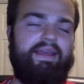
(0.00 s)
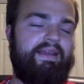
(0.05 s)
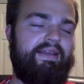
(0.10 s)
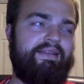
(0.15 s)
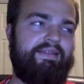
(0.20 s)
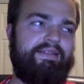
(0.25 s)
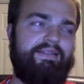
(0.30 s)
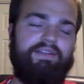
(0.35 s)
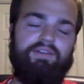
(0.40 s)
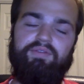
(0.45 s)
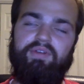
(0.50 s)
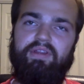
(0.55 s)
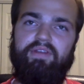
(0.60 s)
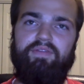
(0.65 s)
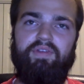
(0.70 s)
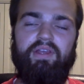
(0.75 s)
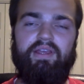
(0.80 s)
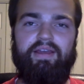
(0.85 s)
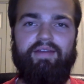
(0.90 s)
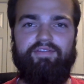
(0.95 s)
I didn't really
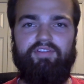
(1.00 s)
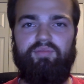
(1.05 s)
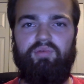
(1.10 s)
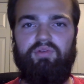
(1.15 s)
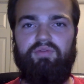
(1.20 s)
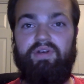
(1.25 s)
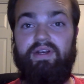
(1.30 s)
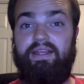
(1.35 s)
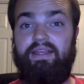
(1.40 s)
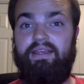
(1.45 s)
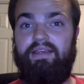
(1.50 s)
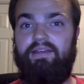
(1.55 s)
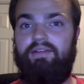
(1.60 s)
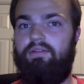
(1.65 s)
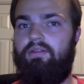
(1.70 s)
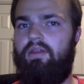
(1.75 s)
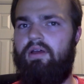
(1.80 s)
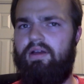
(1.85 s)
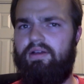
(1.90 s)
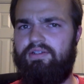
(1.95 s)
feel comfortable running
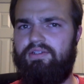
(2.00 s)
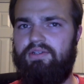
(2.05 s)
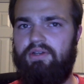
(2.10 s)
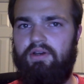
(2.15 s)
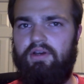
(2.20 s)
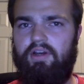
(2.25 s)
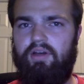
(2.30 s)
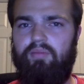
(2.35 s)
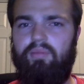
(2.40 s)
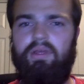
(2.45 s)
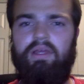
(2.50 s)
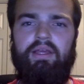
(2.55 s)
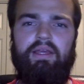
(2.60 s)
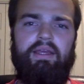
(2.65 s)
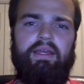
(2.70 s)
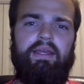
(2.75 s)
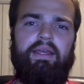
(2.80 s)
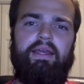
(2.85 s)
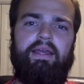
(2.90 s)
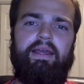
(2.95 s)
it long term
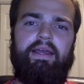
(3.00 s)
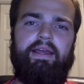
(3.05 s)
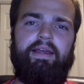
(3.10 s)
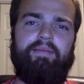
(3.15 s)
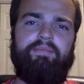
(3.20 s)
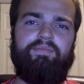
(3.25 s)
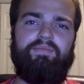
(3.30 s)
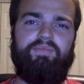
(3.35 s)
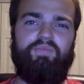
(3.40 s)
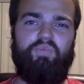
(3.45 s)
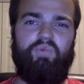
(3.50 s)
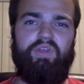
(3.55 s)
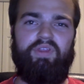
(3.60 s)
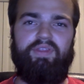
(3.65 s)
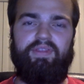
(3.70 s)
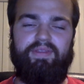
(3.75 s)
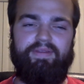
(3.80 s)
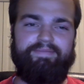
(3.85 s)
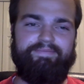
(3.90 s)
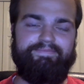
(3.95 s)
um,
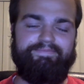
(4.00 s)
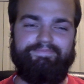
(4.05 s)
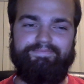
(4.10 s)
with